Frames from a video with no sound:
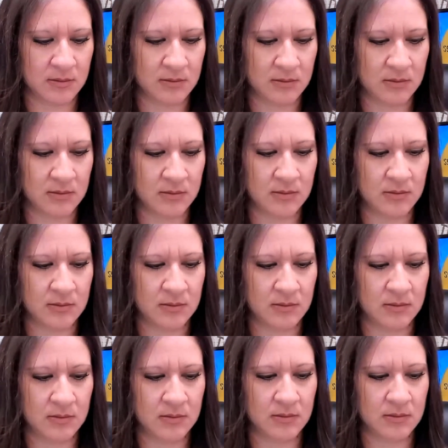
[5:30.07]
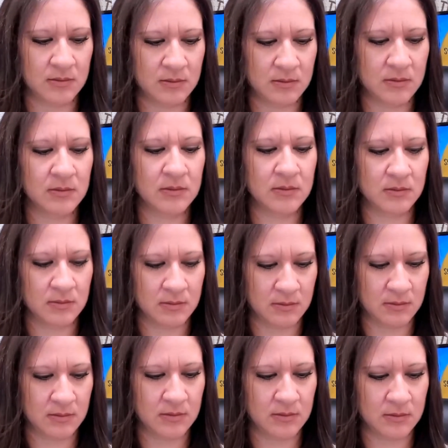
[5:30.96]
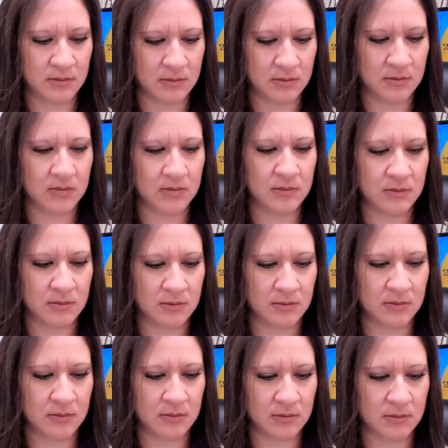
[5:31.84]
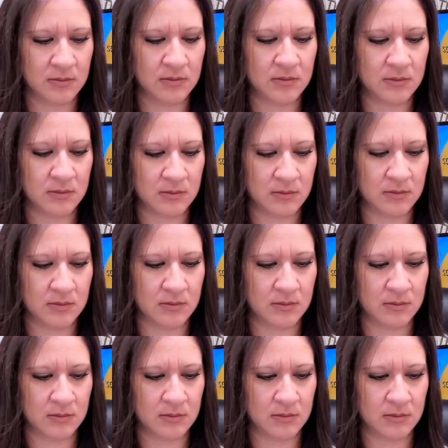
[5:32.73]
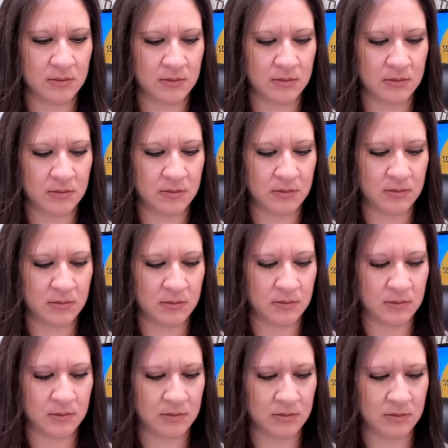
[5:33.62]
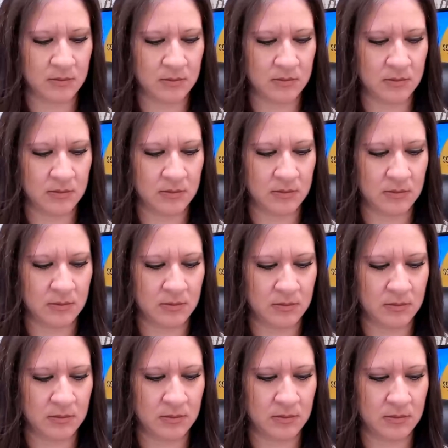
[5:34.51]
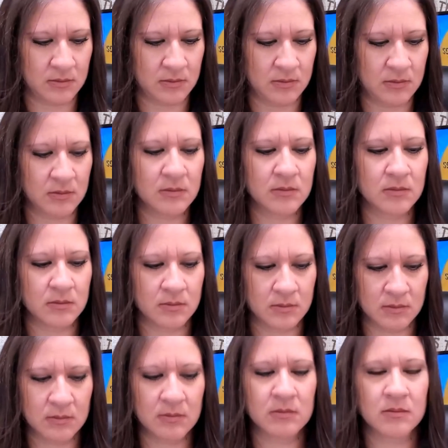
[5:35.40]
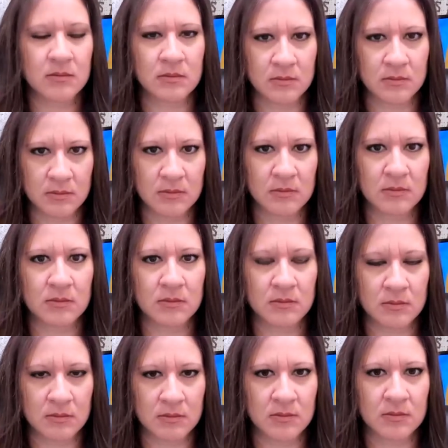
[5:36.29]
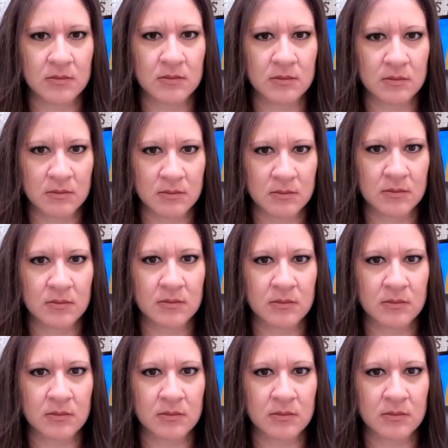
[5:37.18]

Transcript: The person shown says nothing.